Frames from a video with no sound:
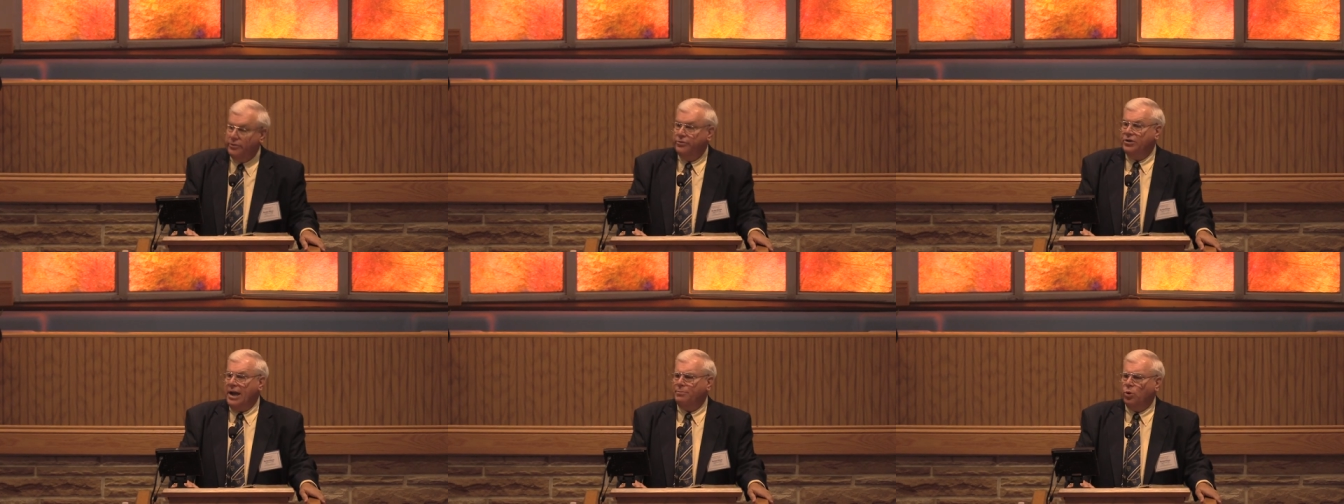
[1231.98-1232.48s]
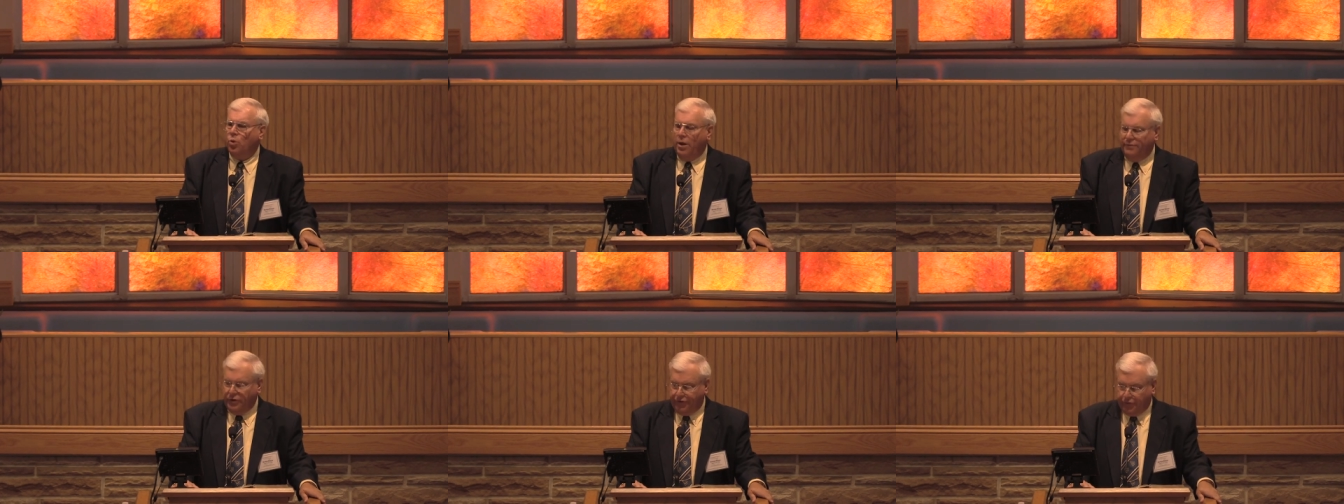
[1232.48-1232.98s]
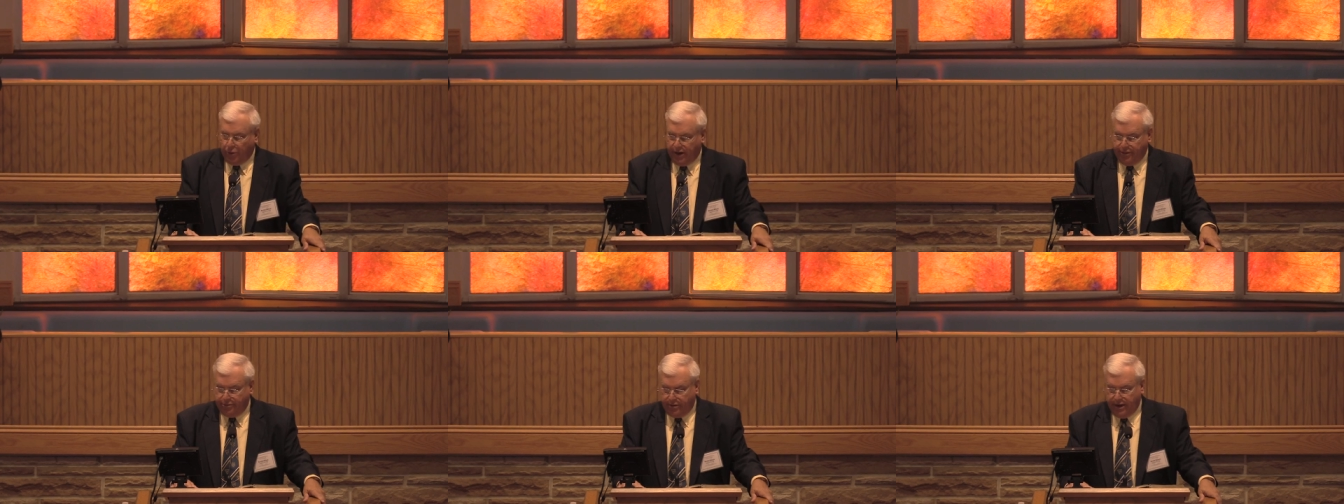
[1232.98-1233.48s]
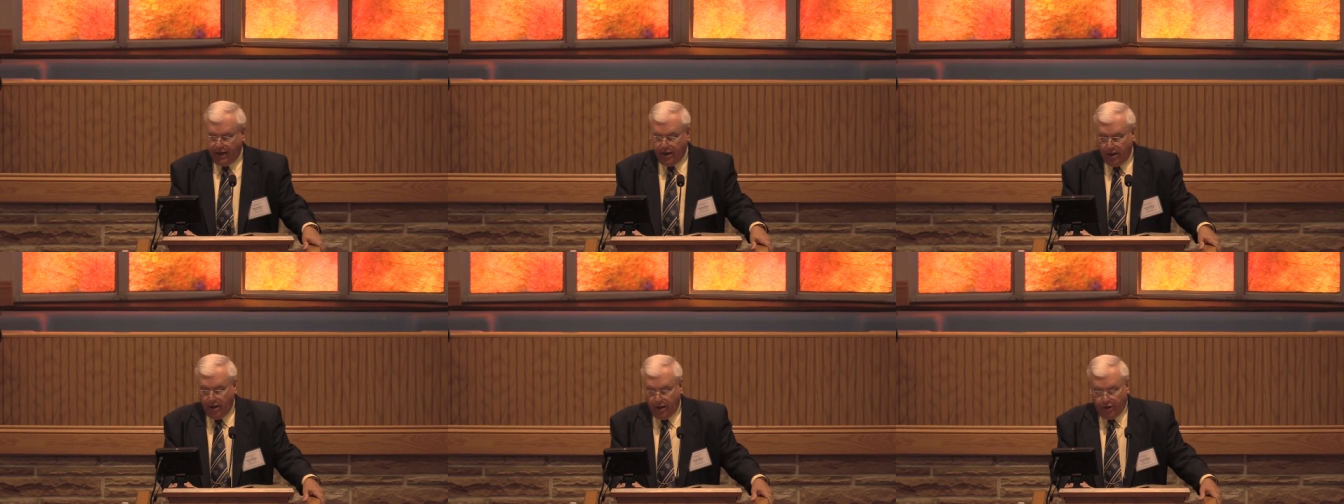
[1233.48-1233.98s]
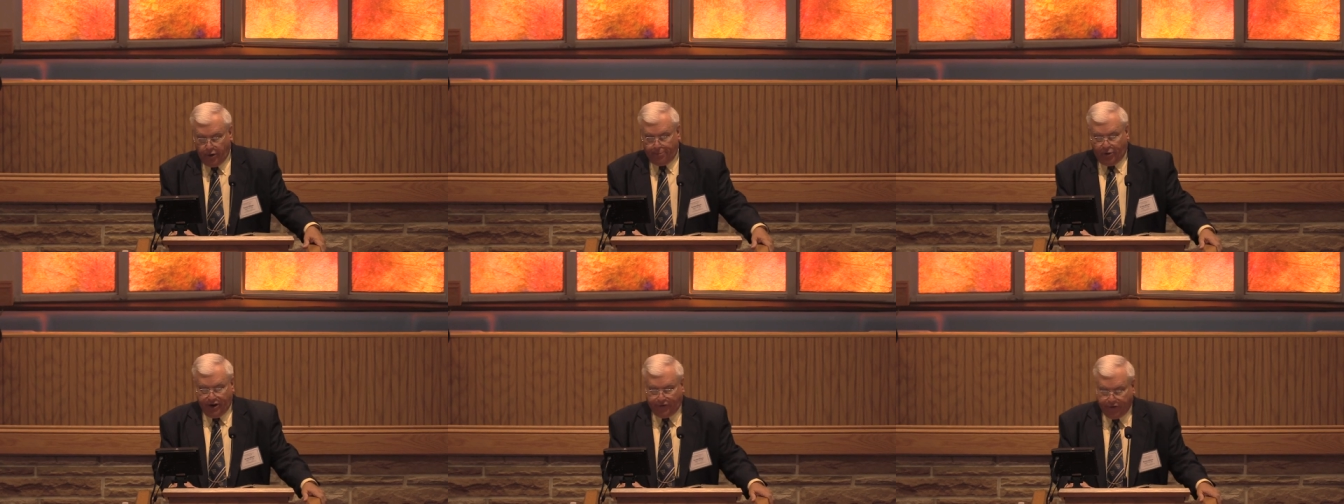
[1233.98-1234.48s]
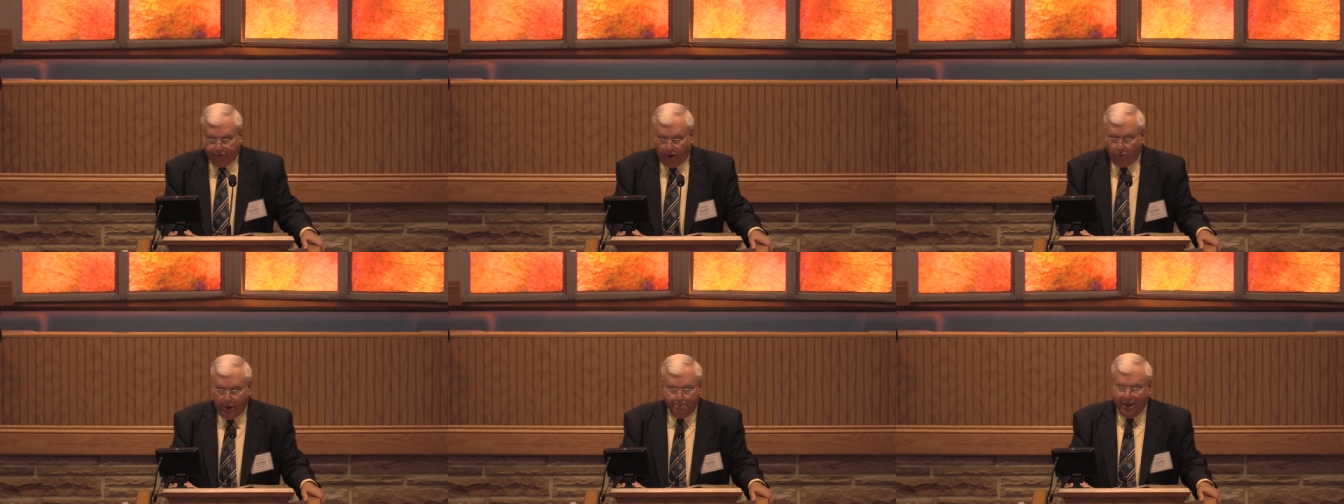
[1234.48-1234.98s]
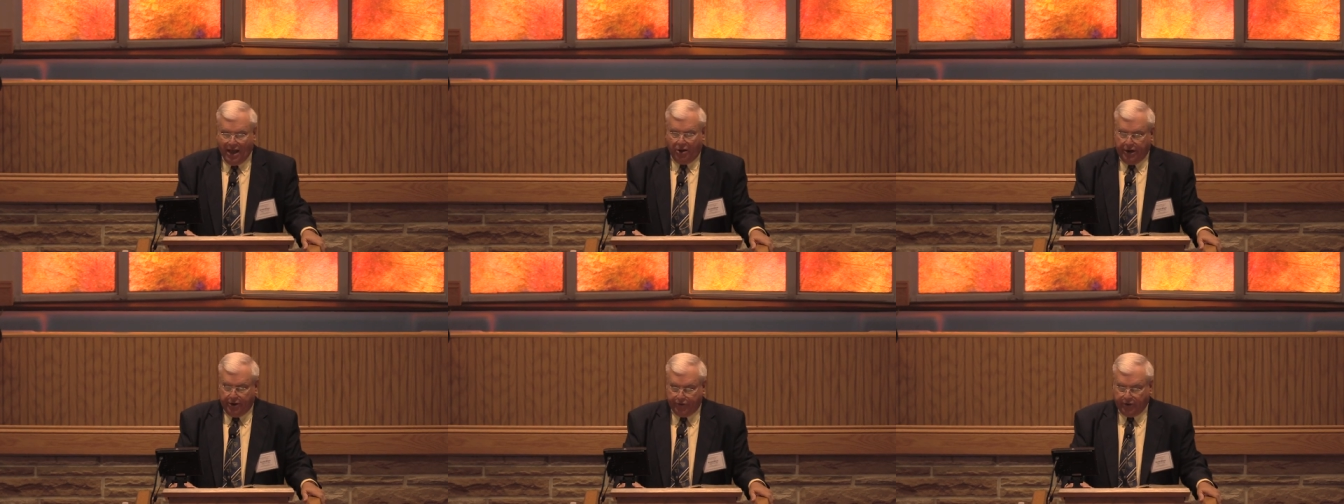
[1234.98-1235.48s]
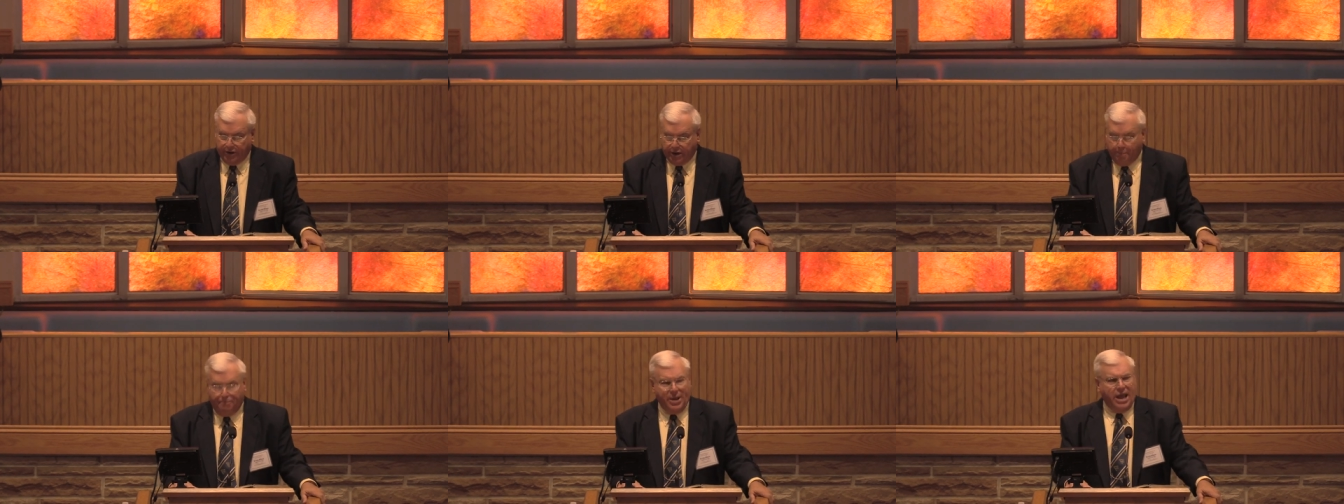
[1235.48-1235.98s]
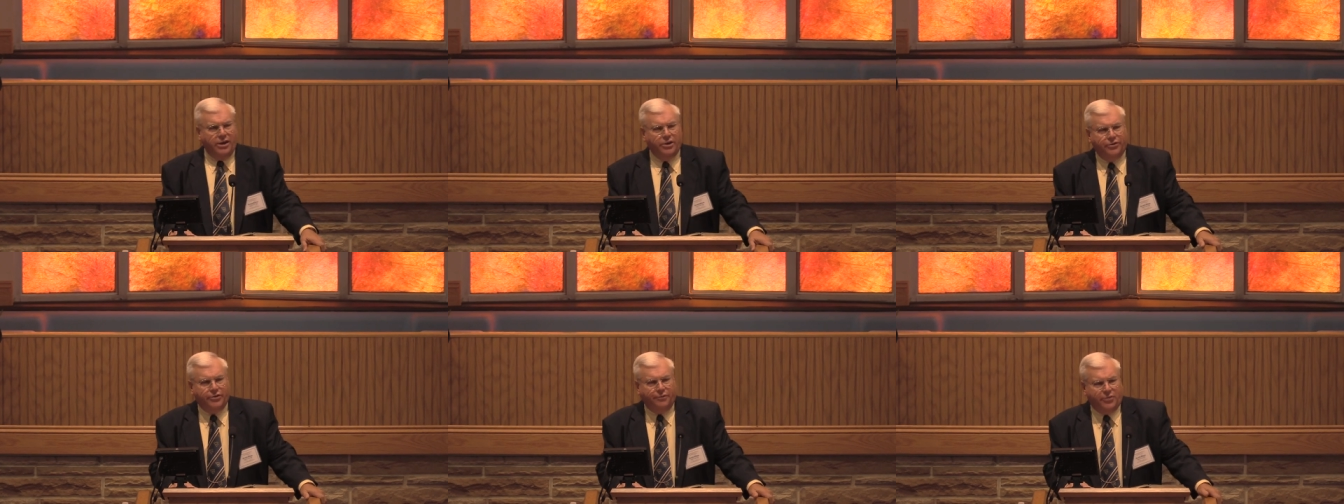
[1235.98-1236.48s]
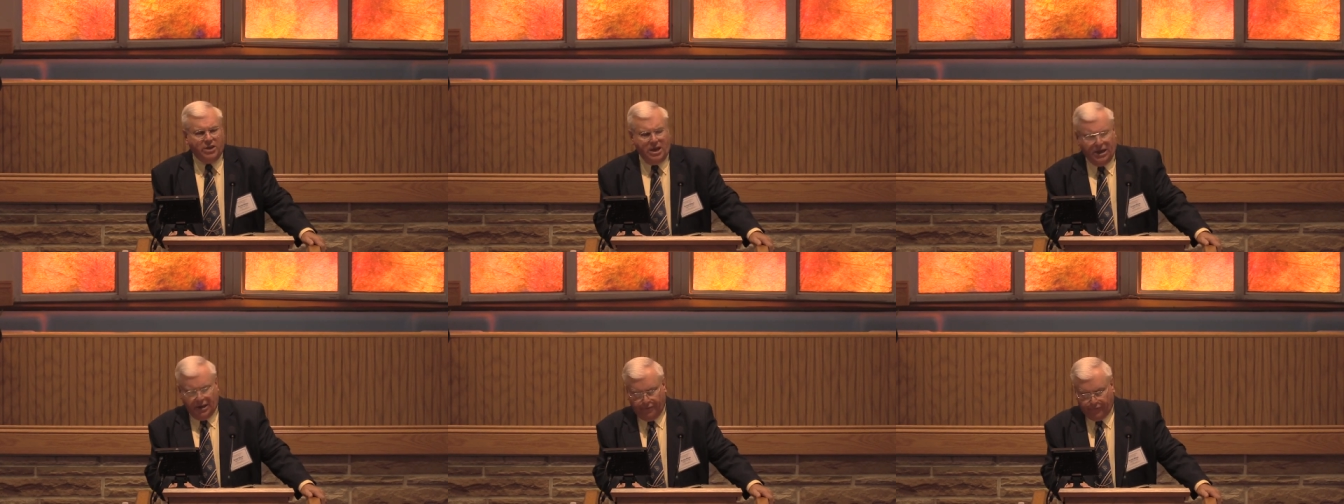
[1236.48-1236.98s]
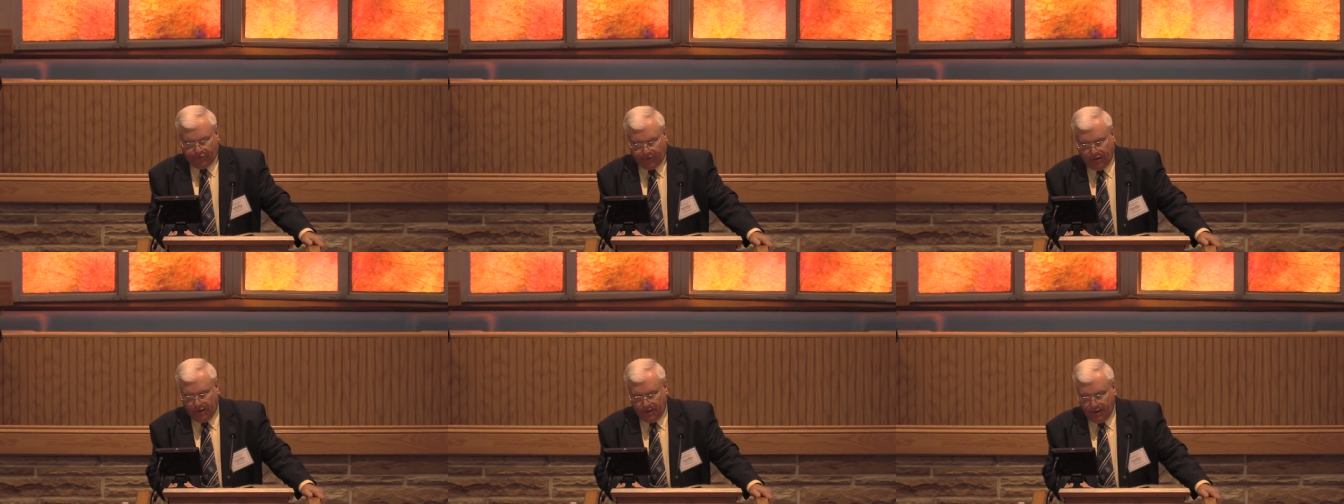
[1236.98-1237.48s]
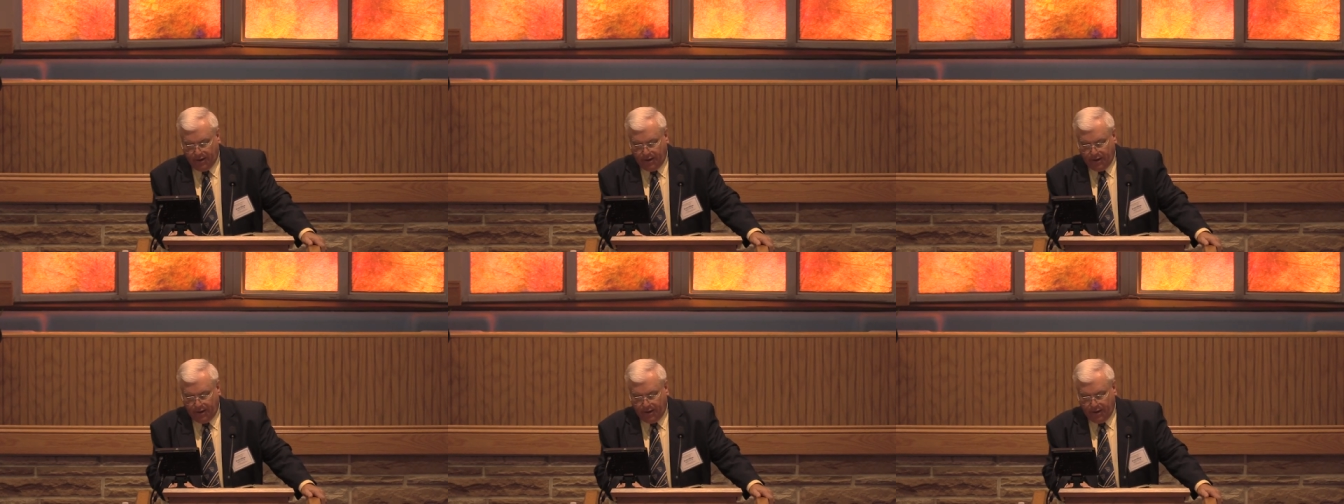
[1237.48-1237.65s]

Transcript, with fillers: in chapter 1, verse 23 Your princes are rebellious and companions of thieves.